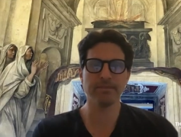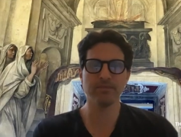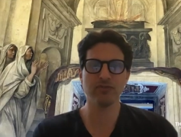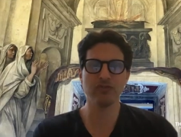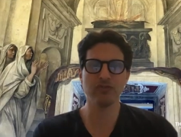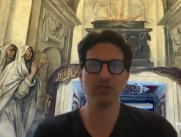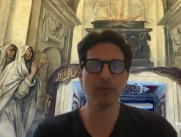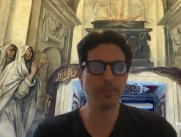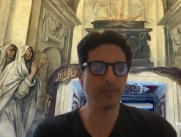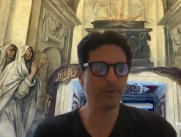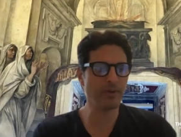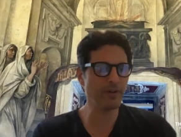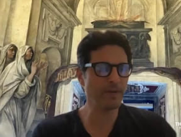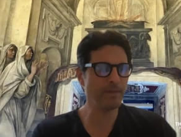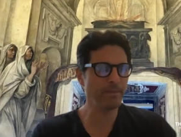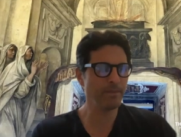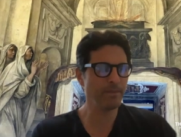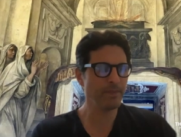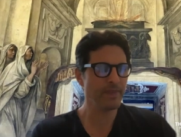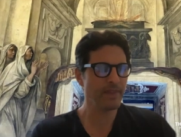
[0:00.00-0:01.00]

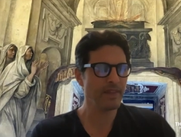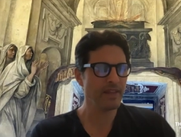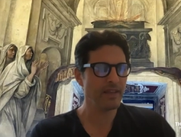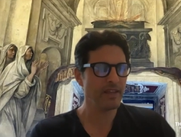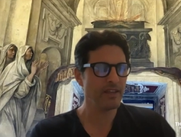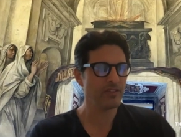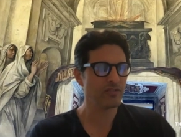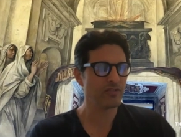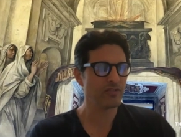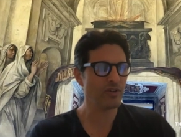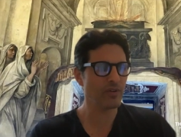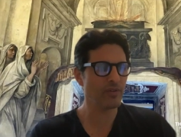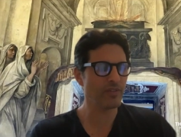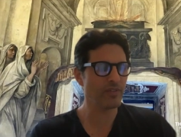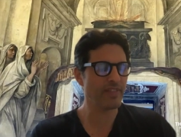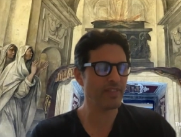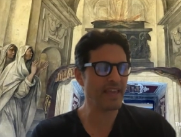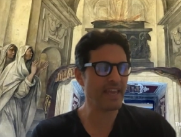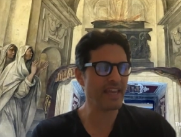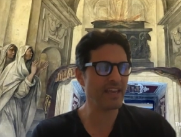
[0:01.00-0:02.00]
Jupiter. So
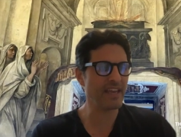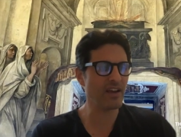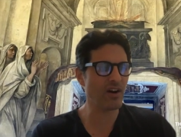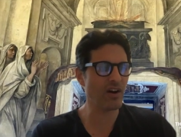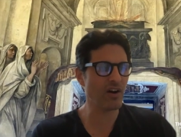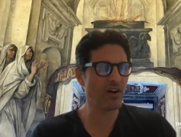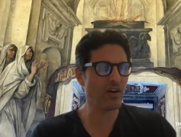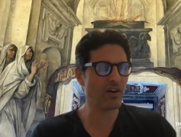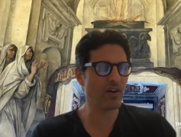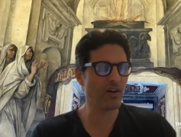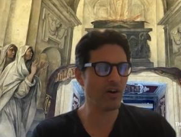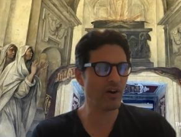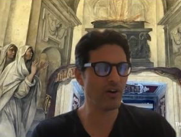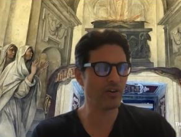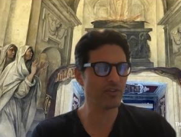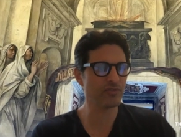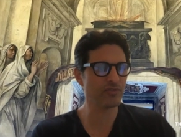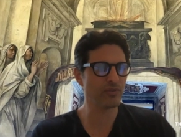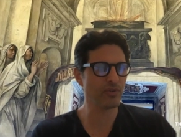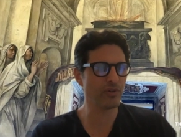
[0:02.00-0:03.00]
they are
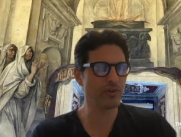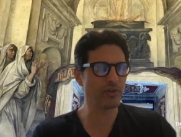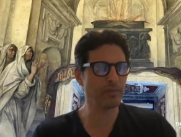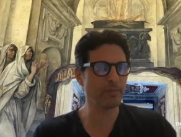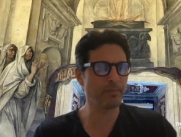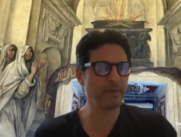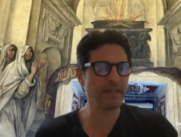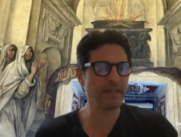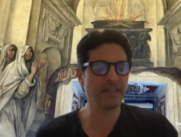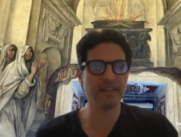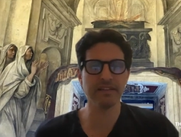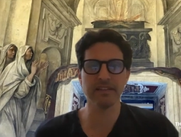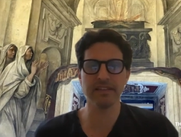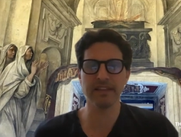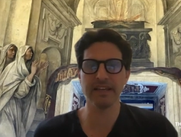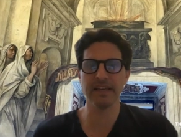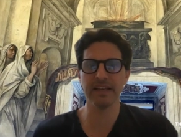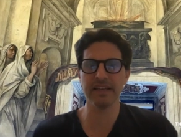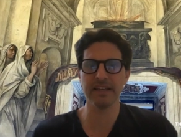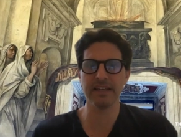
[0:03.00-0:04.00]
also going to be
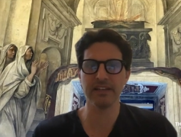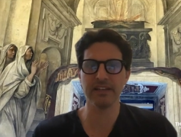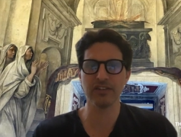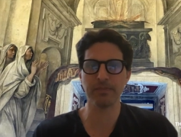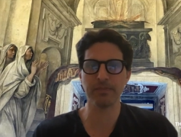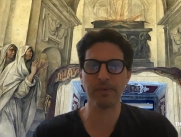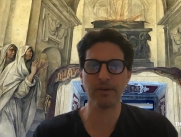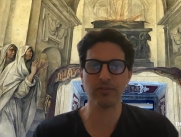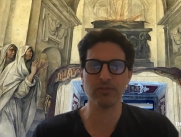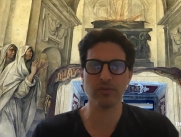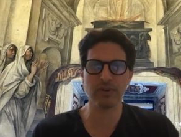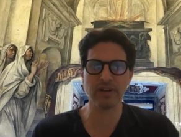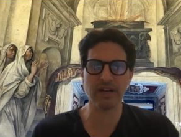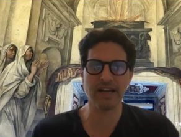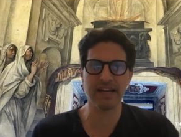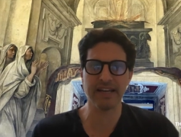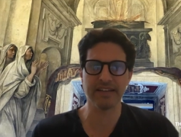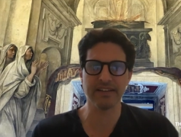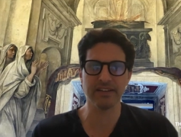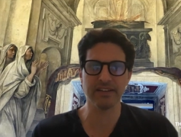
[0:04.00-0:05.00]
then in a special
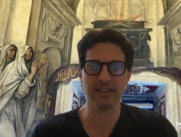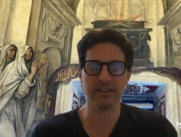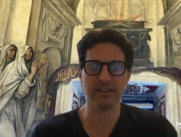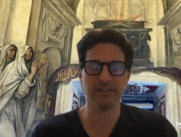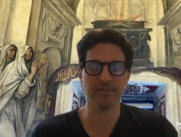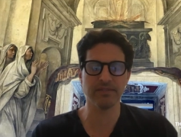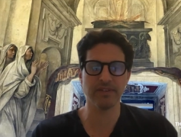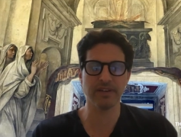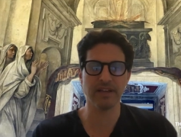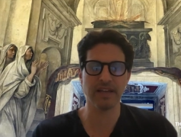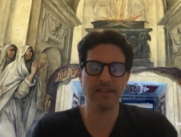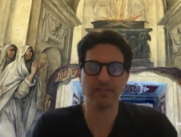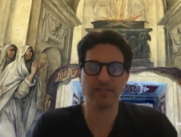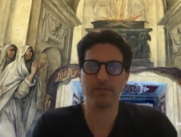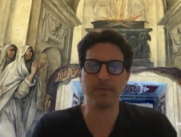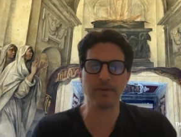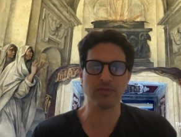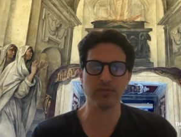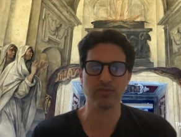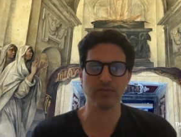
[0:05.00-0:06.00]
kind of, have a
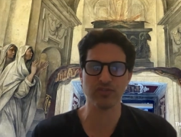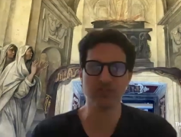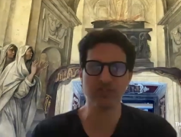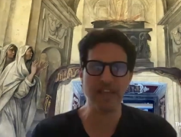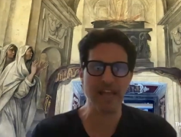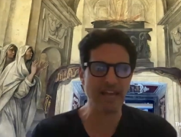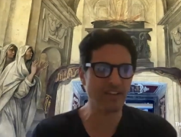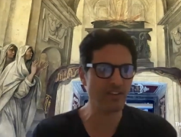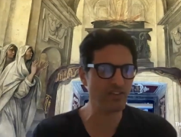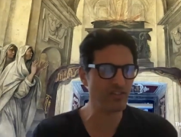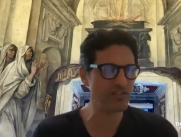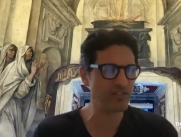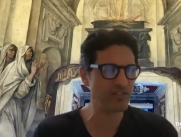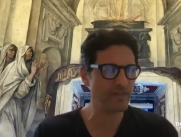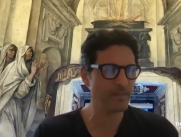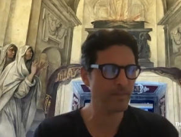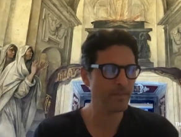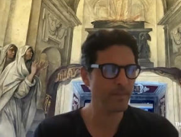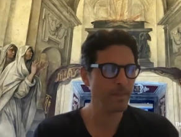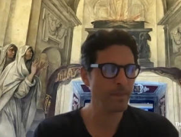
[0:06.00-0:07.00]
special status,
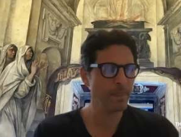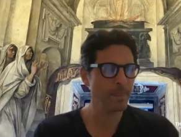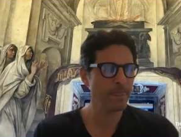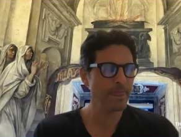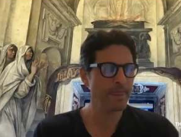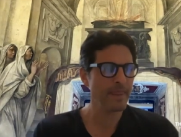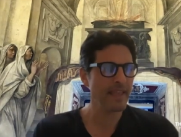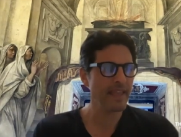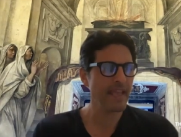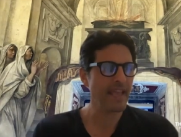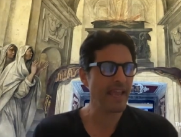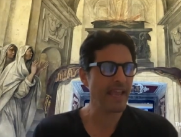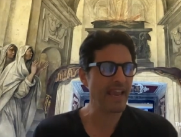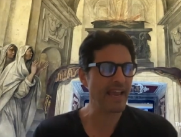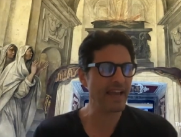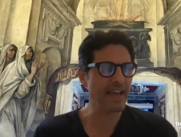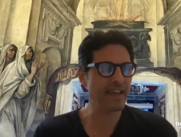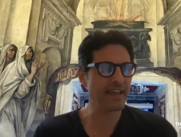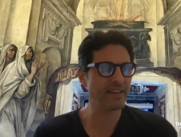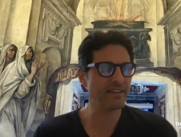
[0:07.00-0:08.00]

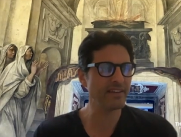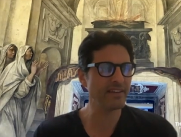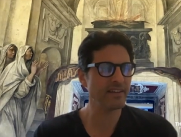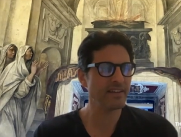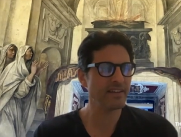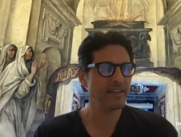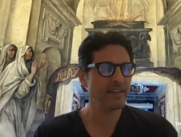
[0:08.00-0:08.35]
and